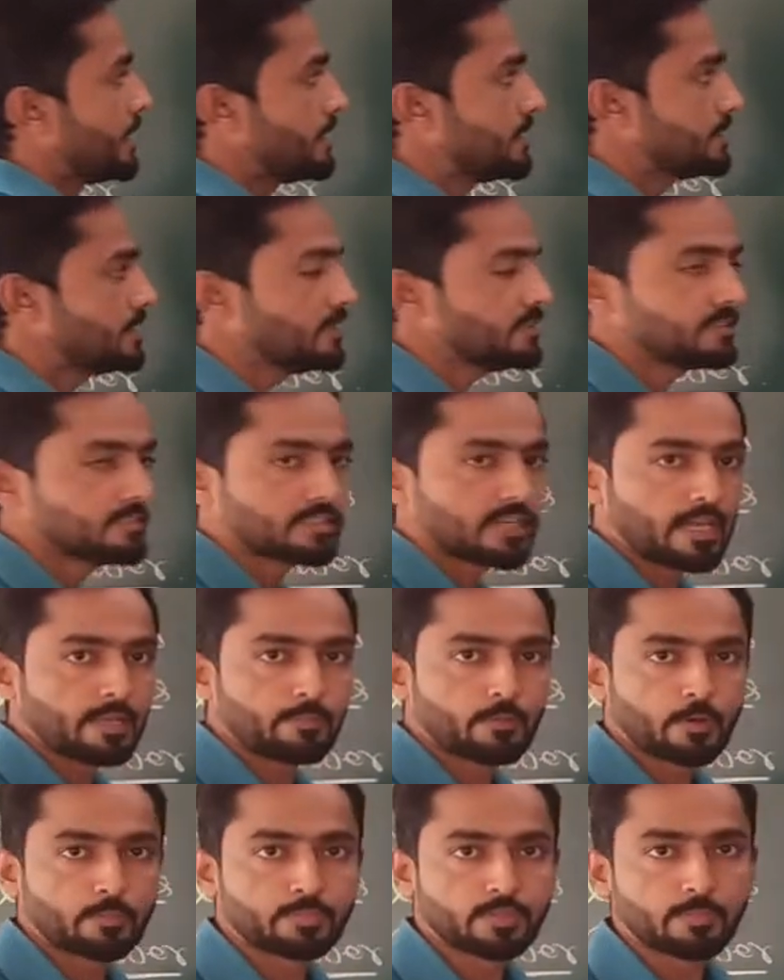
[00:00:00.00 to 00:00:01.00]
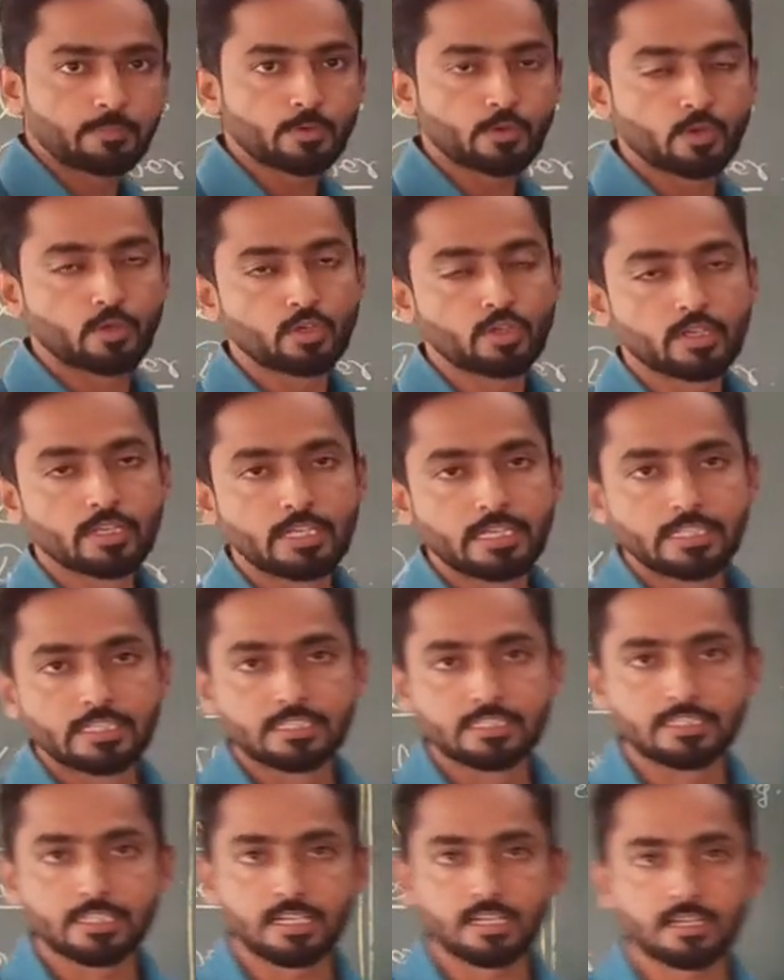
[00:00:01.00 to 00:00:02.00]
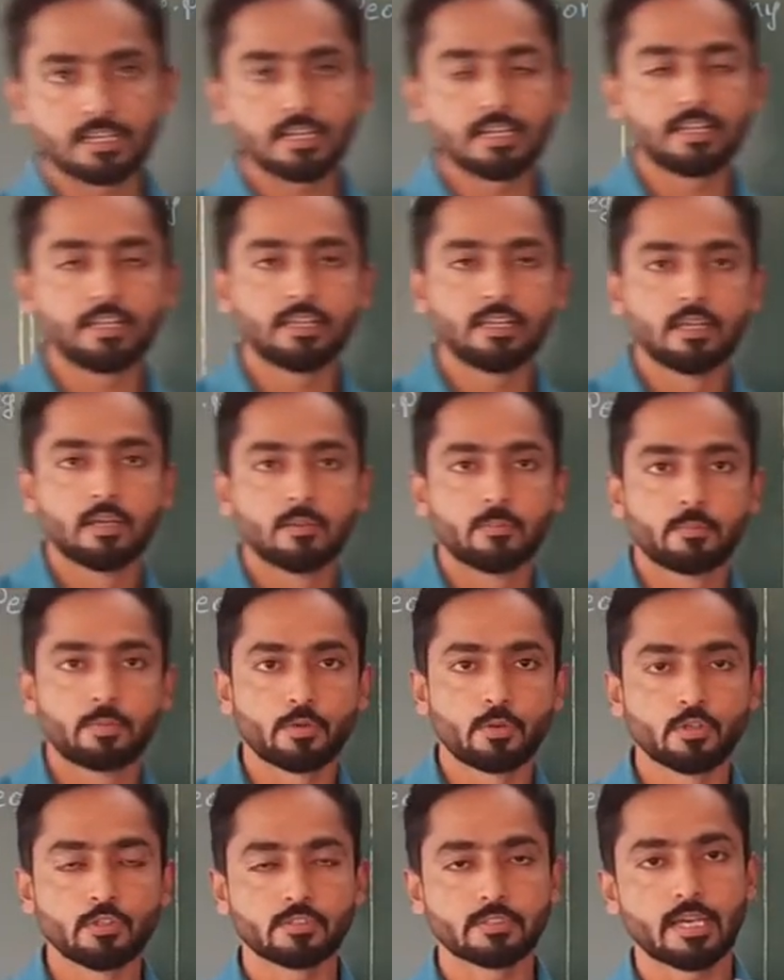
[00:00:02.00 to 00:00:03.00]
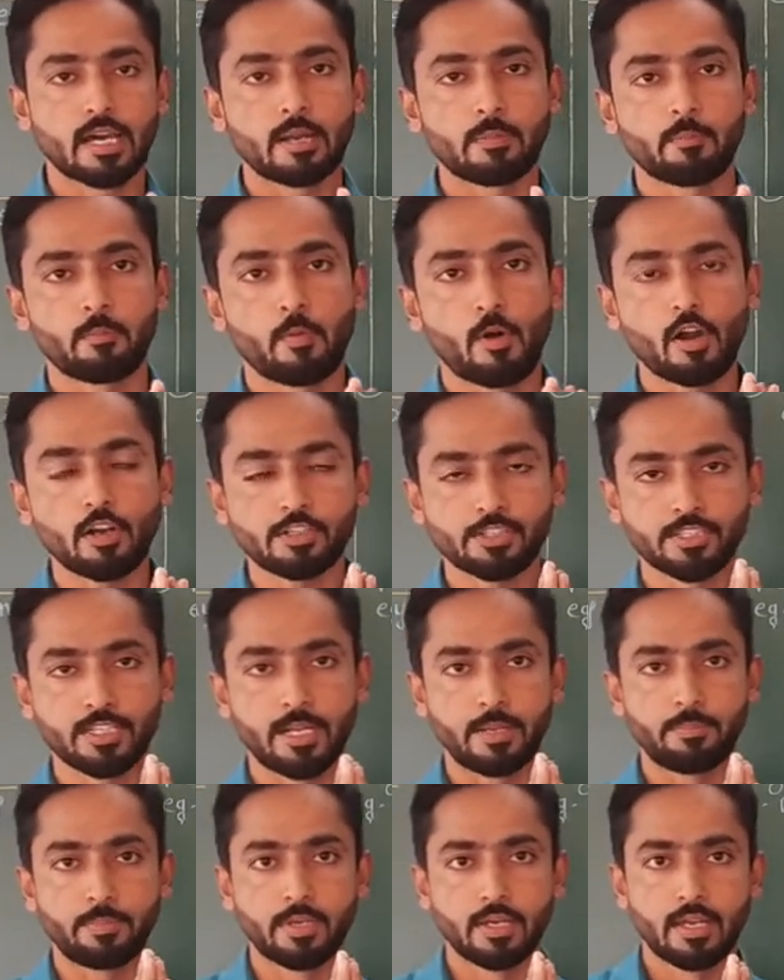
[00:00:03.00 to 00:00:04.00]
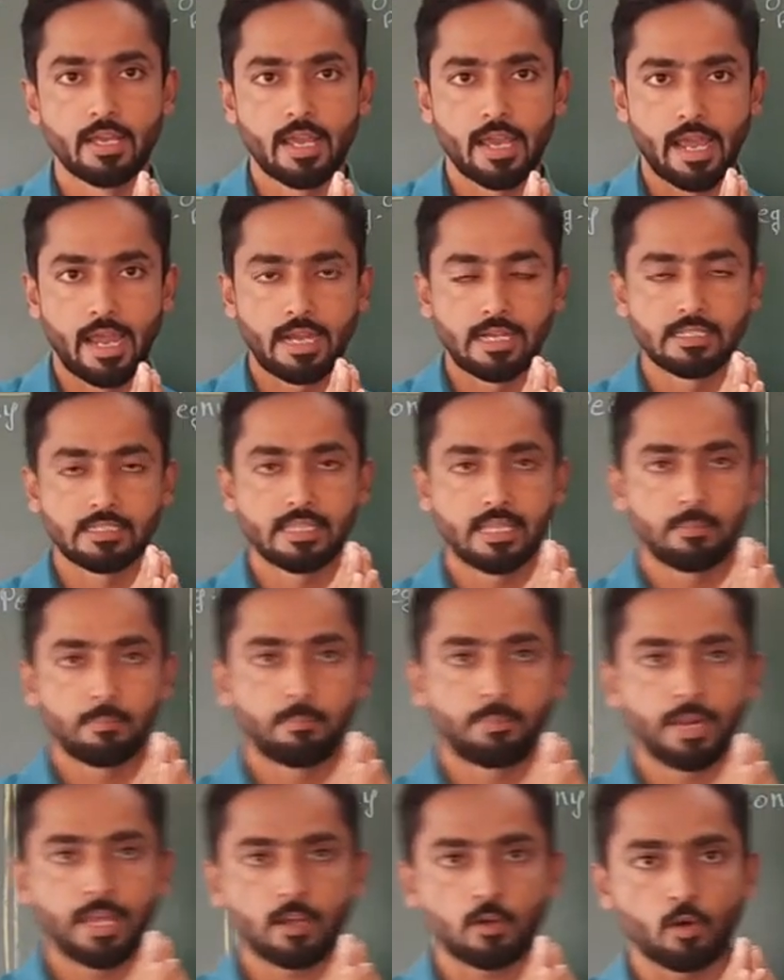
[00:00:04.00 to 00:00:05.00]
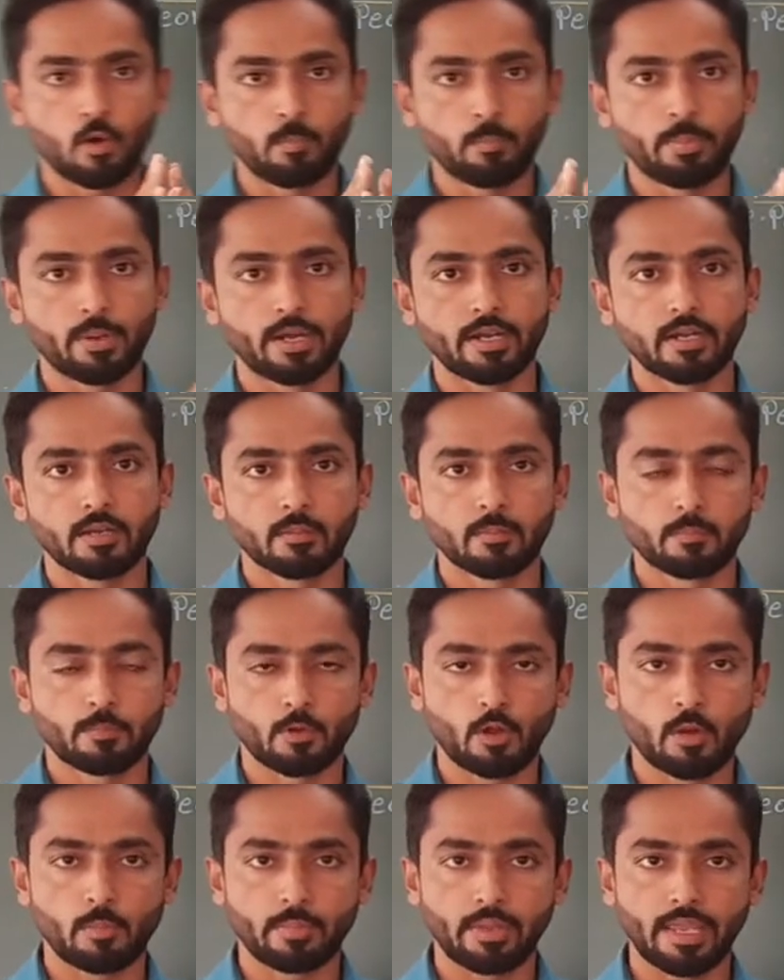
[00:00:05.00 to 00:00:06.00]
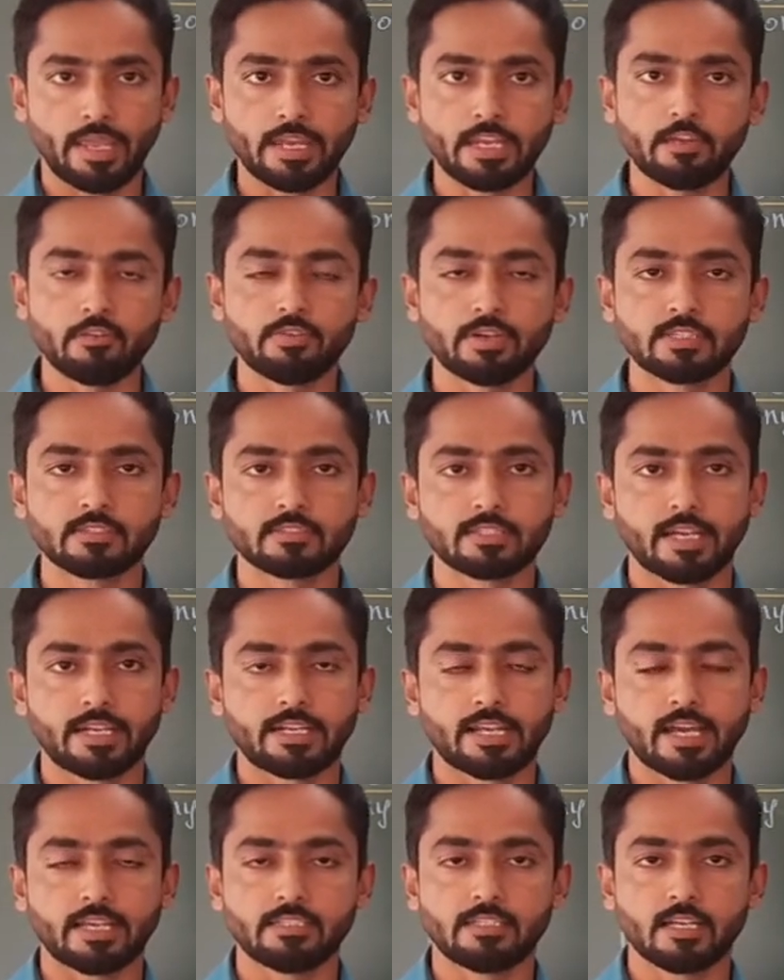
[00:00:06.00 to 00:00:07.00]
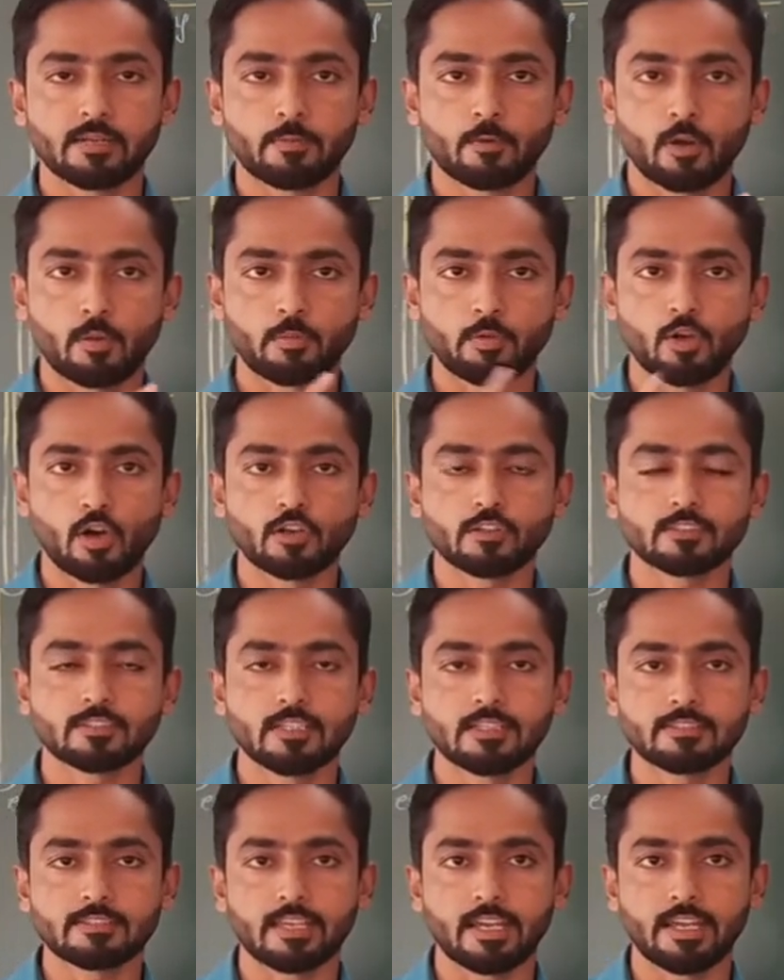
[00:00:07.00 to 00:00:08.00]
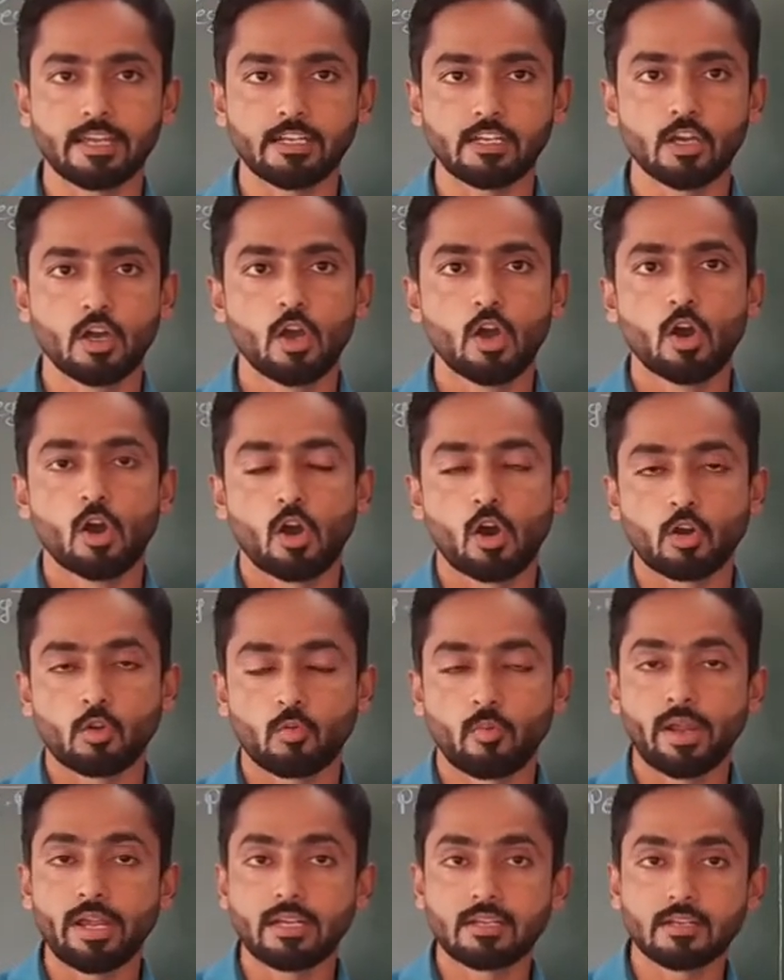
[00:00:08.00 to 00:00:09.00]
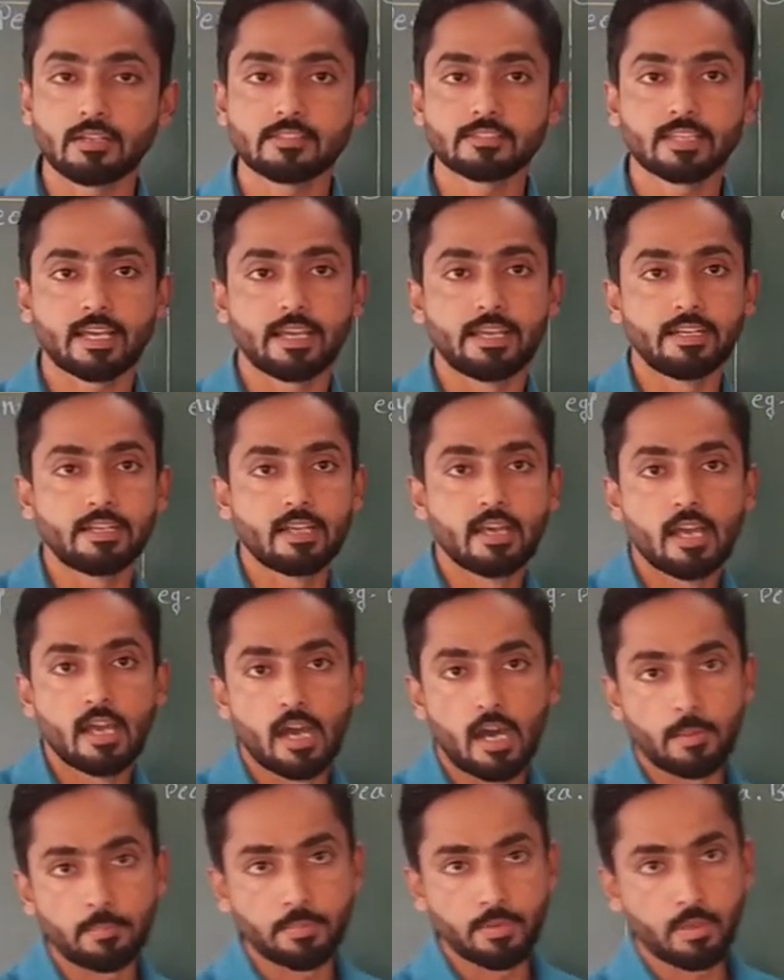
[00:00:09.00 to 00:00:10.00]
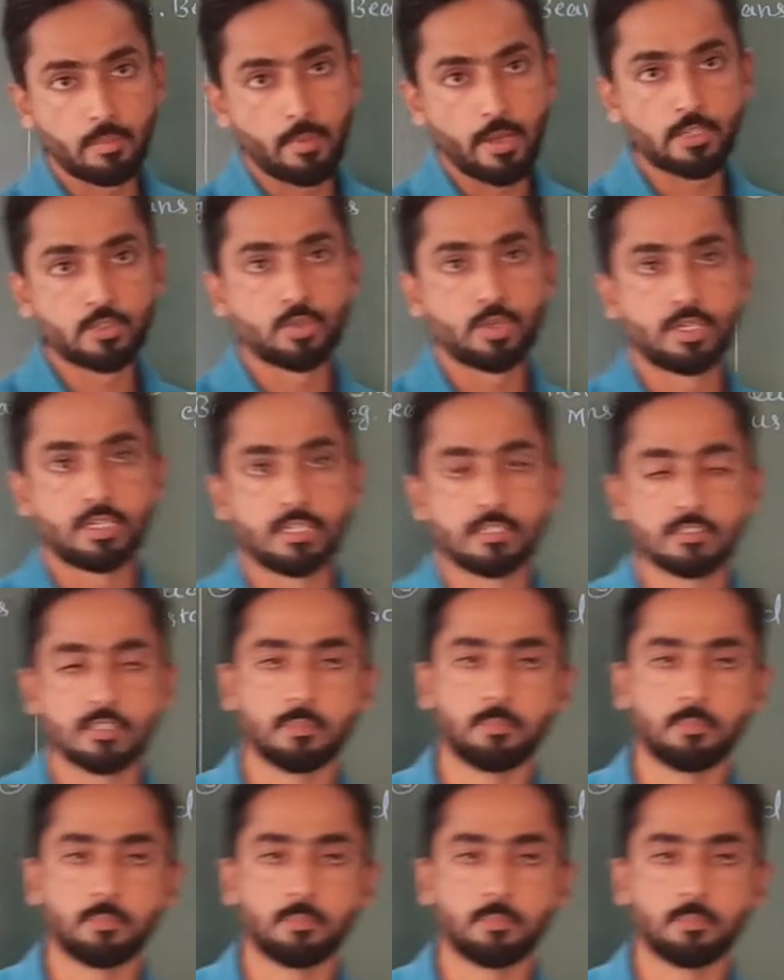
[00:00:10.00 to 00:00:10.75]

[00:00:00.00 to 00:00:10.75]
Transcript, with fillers: In this type of the fruit, generally fruits are pod-shaped and they break open from any one side, either from dorsal side or ventral side after maturity.